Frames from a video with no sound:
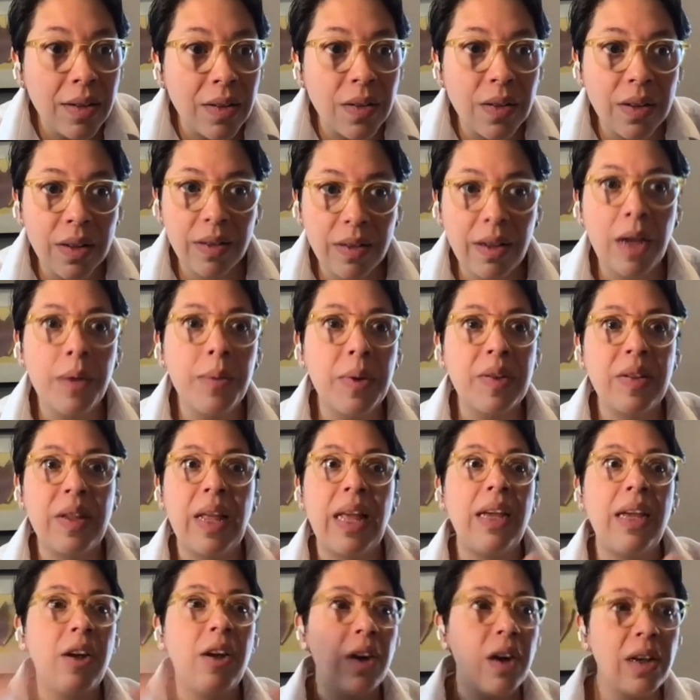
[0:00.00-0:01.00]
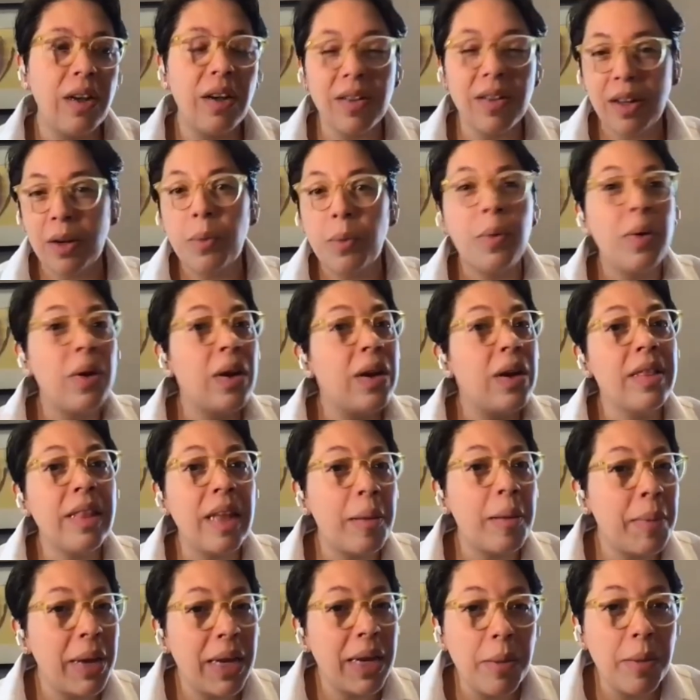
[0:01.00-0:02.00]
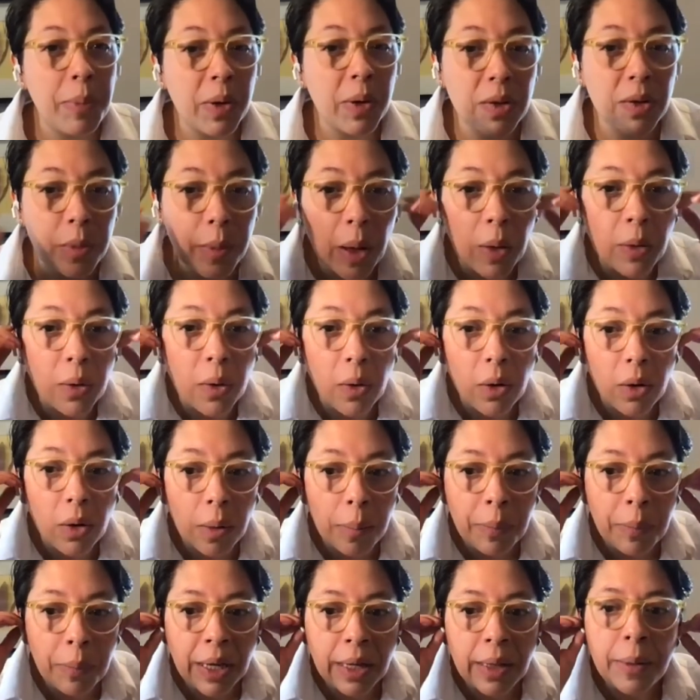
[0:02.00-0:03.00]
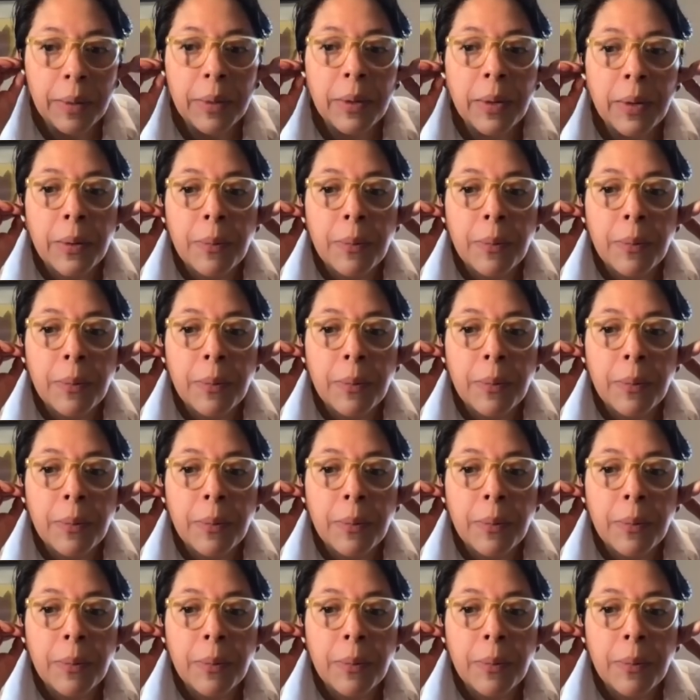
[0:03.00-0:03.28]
just as I was saying earlier, there weren't that many books about Colombia